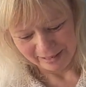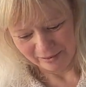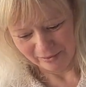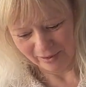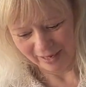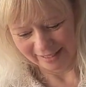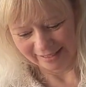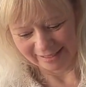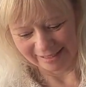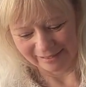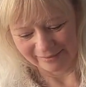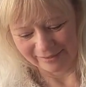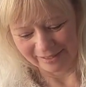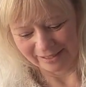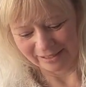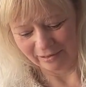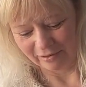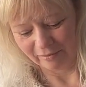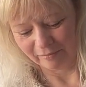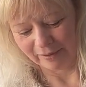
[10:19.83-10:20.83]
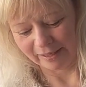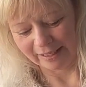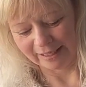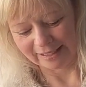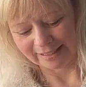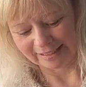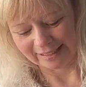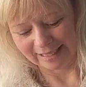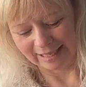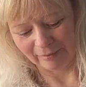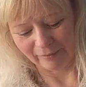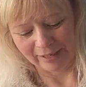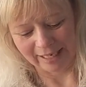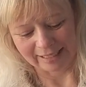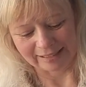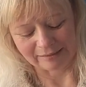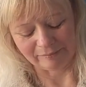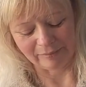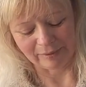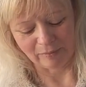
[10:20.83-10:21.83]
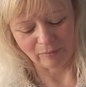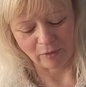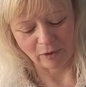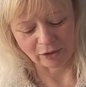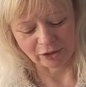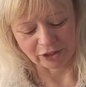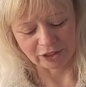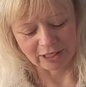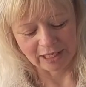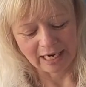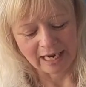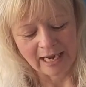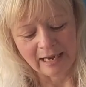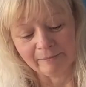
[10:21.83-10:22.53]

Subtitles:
quite so soon, but you can see that one hasn't been washed.